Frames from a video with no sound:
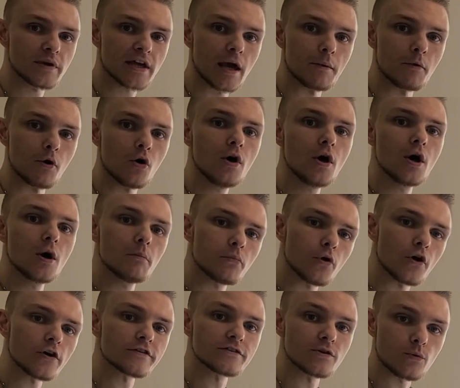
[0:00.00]
cable
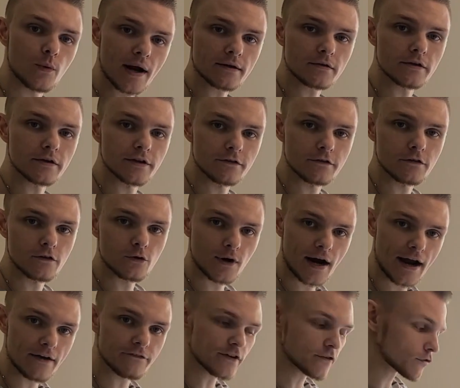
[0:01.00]
plugged directly into the
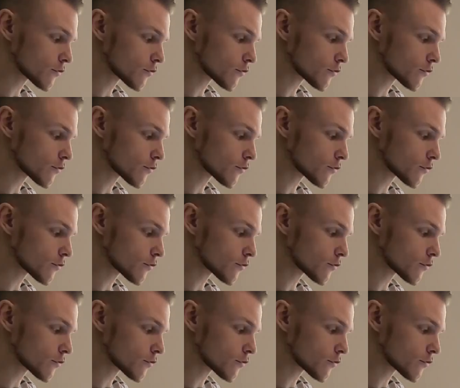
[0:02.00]
graphics